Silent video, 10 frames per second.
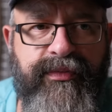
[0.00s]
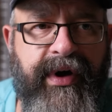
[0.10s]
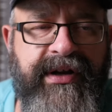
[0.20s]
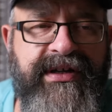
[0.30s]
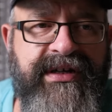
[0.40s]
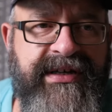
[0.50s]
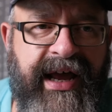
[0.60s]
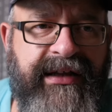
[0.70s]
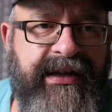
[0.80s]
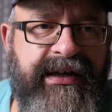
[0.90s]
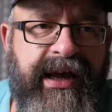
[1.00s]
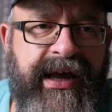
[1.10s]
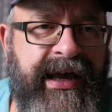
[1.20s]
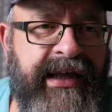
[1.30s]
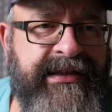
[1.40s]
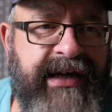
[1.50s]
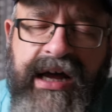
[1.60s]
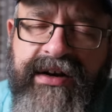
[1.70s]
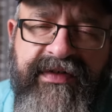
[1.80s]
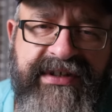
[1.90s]
but to tell it, it's
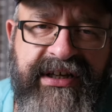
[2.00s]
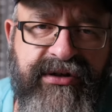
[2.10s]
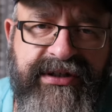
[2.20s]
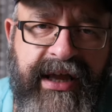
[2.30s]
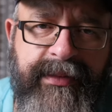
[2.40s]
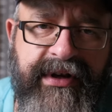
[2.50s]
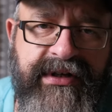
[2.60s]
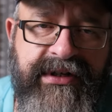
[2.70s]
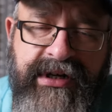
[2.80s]
kind of a single statement.